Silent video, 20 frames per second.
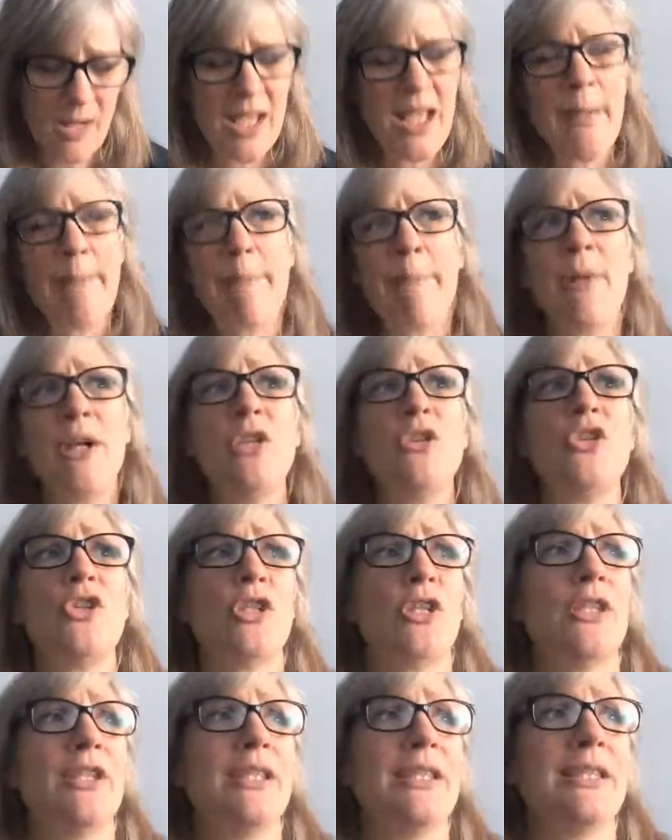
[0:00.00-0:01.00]

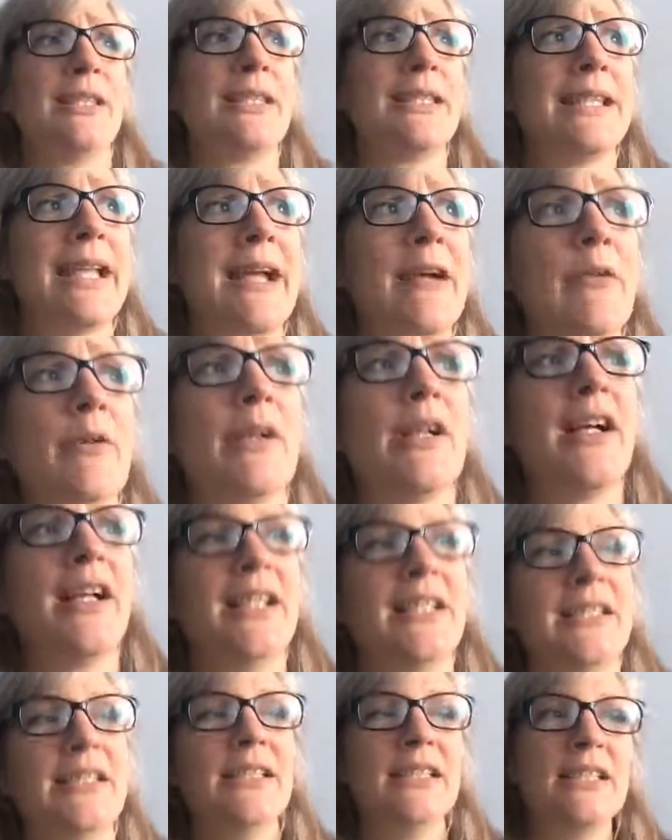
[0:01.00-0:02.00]
emotions. Now,
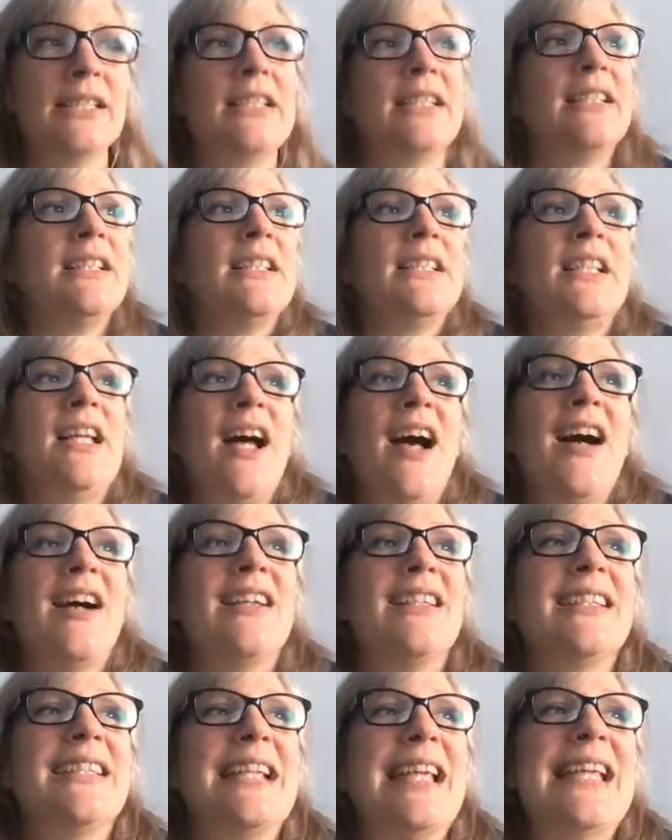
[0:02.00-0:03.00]

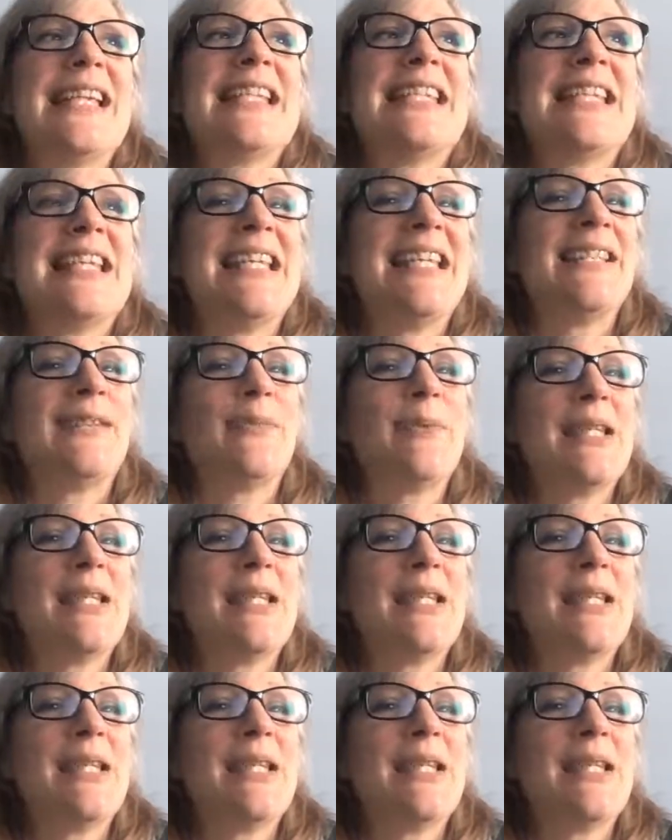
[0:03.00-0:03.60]
as ladies,